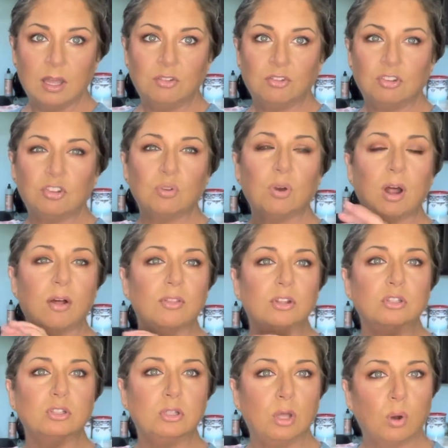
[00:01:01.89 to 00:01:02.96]
Just do it on the
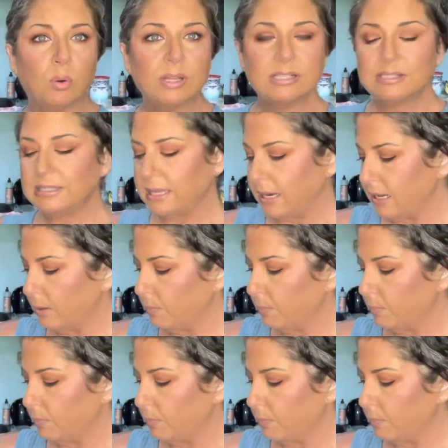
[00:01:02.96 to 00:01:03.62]
lowest setting